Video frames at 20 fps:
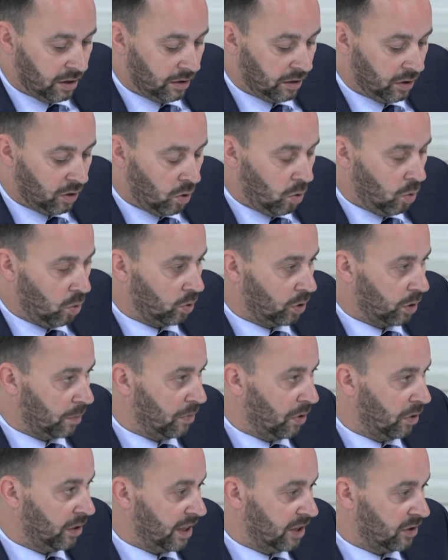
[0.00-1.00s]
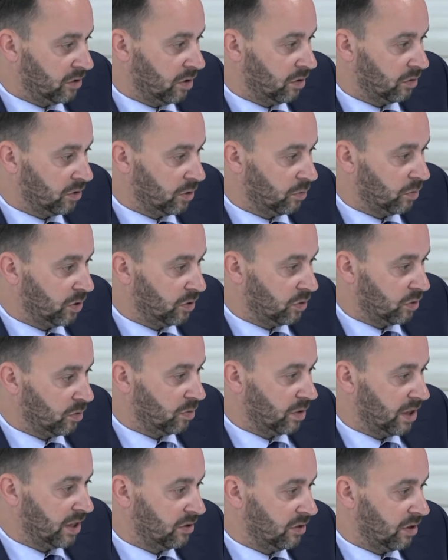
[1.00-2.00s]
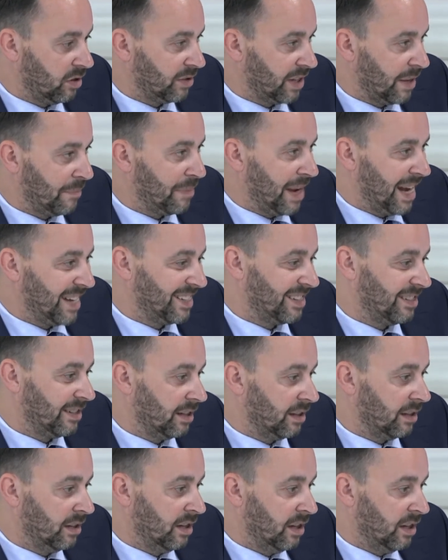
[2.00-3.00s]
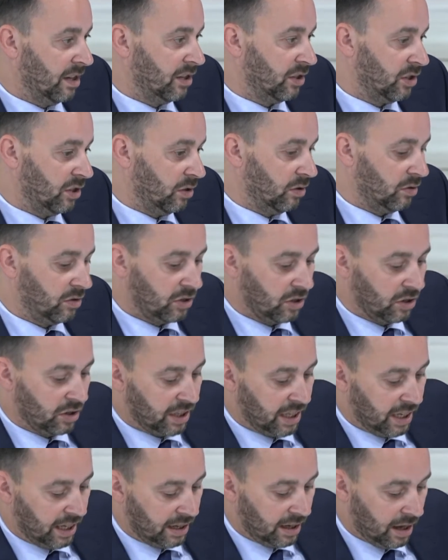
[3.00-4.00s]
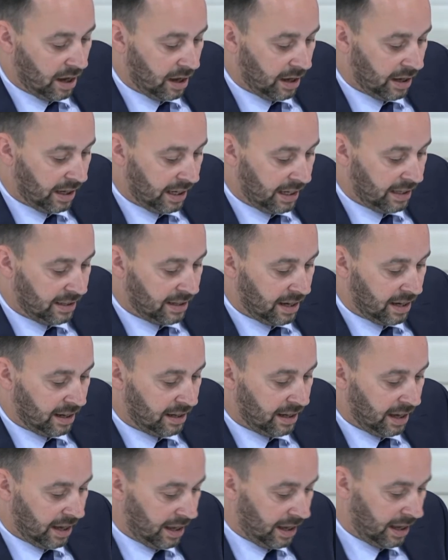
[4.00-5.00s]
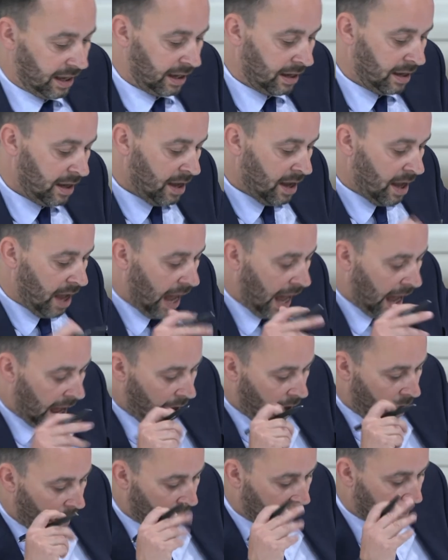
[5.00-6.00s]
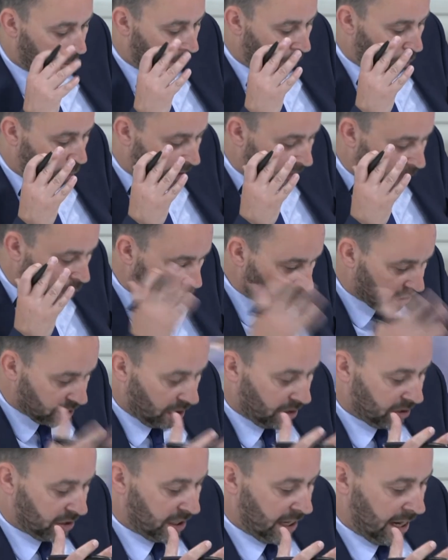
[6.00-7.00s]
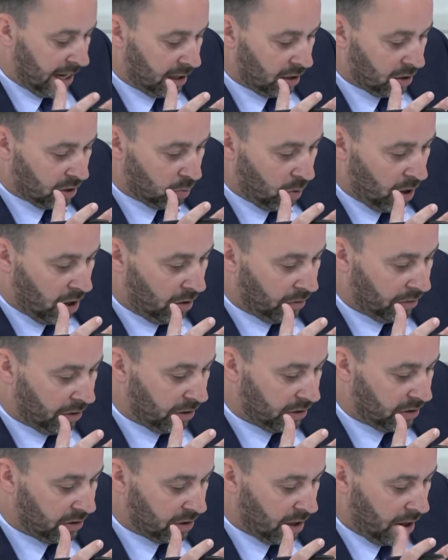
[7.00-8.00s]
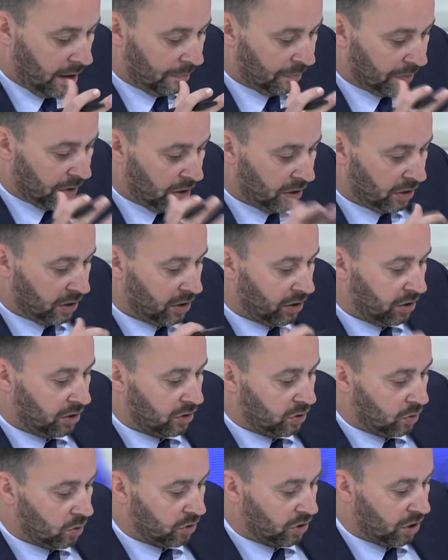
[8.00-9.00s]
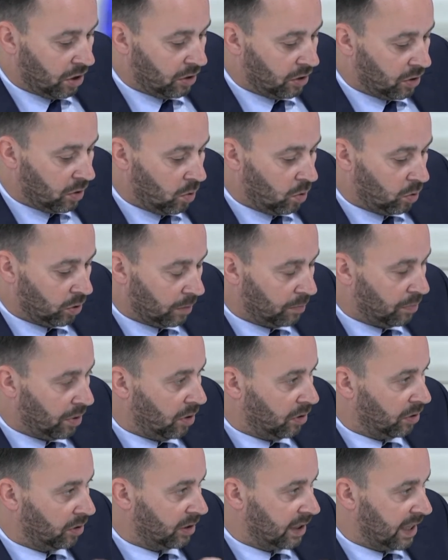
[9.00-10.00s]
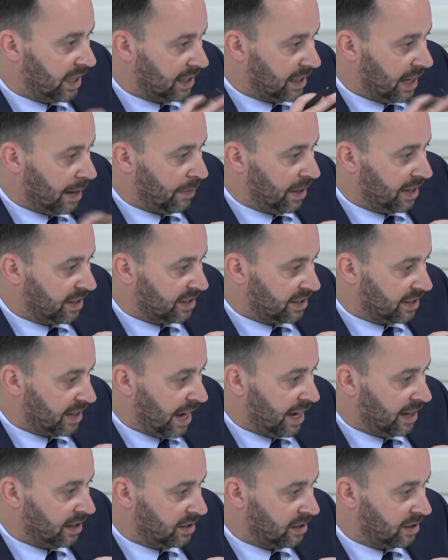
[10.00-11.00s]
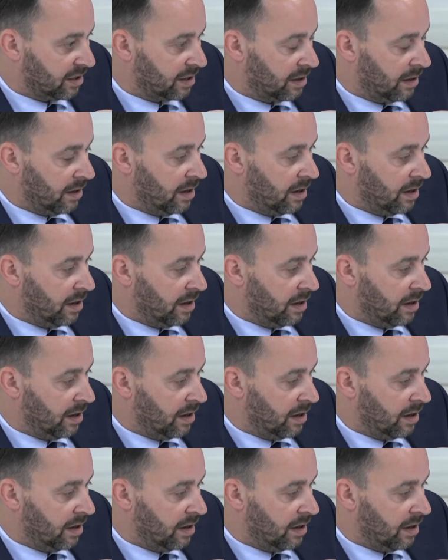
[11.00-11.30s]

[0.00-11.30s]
called upon Israel to withdraw Israel's ambassador to Turkey, Itan Nahe. We're also seeing as well that Erdogan has also called upon Islamic states